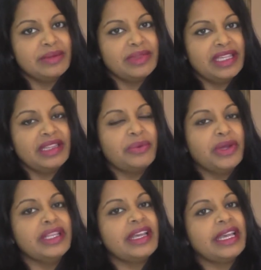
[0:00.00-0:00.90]
something that
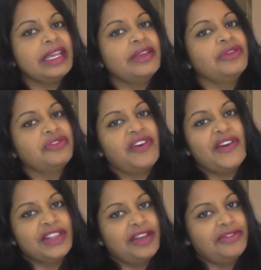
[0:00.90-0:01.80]
one day you'll
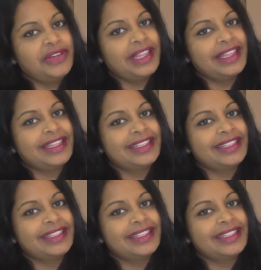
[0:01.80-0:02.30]
fall in love with.